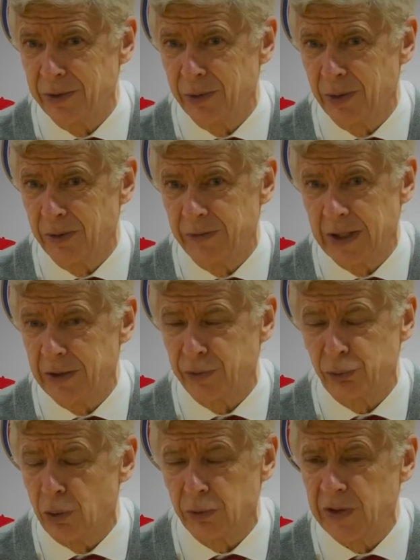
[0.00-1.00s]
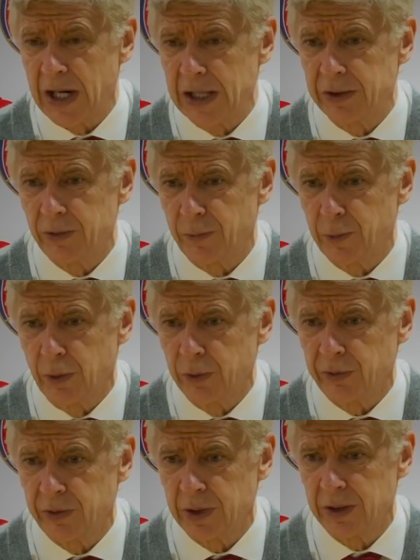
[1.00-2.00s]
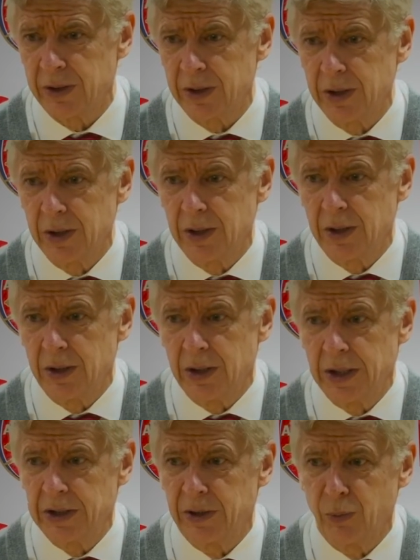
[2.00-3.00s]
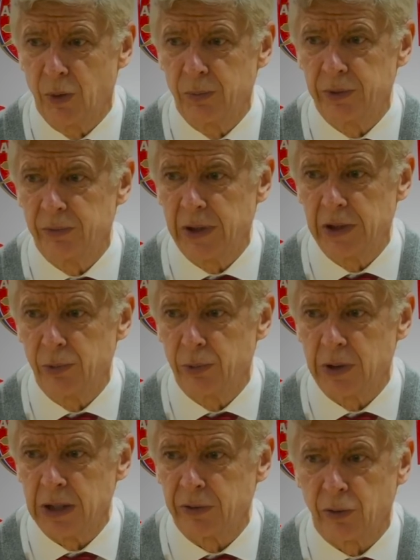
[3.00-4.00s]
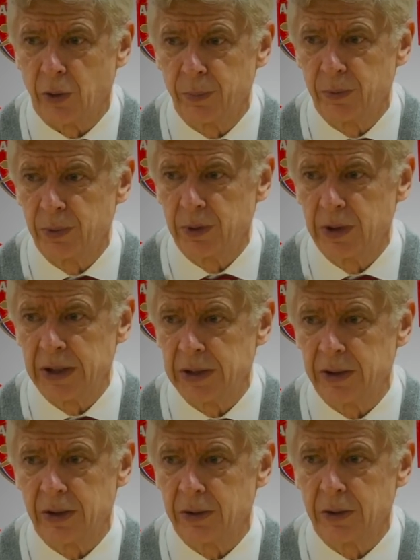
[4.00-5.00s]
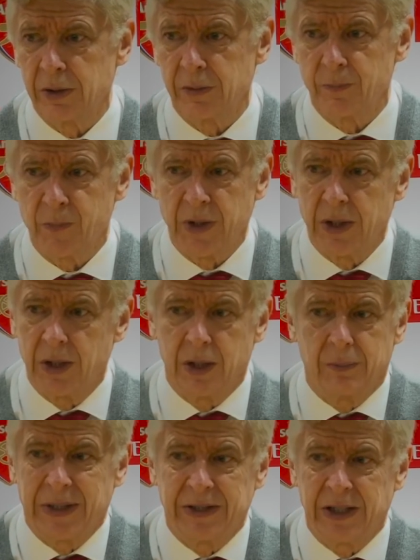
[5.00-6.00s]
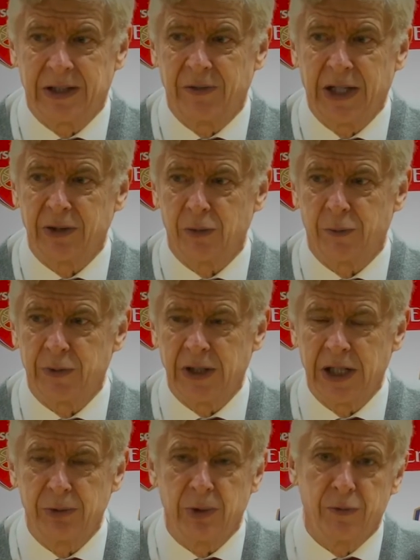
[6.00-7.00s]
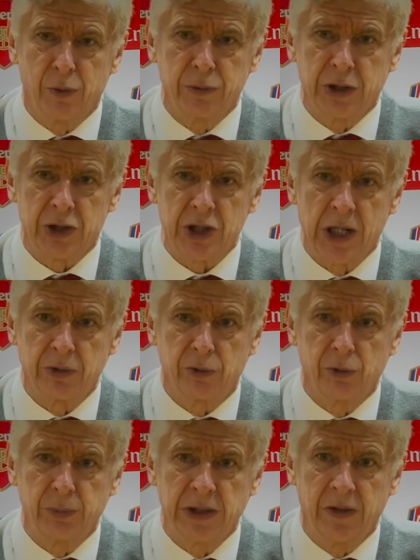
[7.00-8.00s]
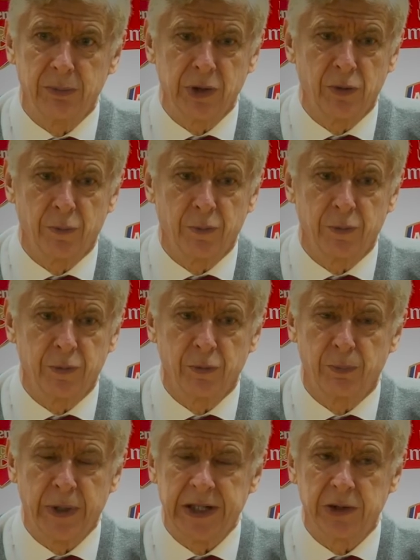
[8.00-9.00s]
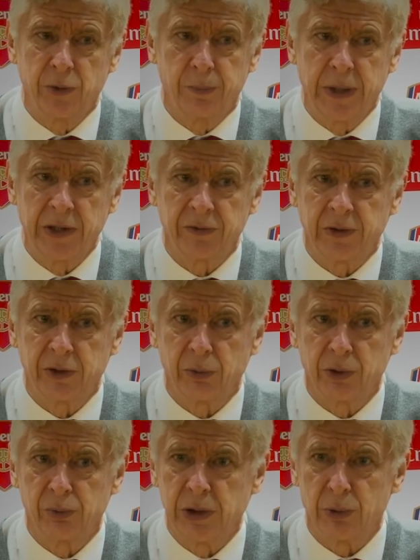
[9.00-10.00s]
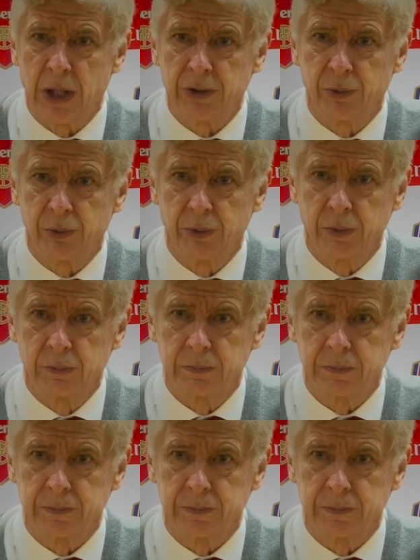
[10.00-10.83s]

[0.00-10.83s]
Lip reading: You know, they are a strong side, of course. At the moment, they look unstoppable. And but at the end of the day, you have only a chance to beat them if you play at your best. That's what we'll try to do.